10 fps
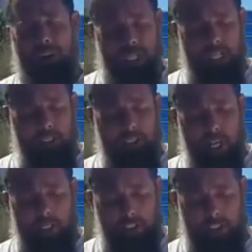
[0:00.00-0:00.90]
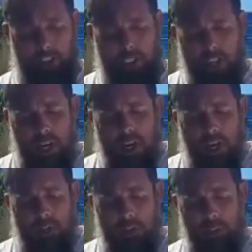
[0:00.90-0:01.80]
10 charges.
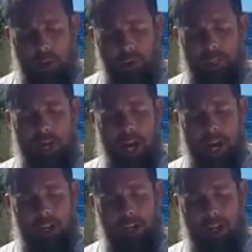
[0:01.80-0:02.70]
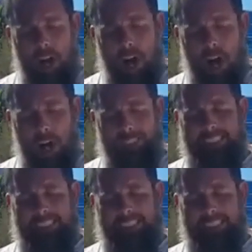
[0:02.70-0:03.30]
They were only hung on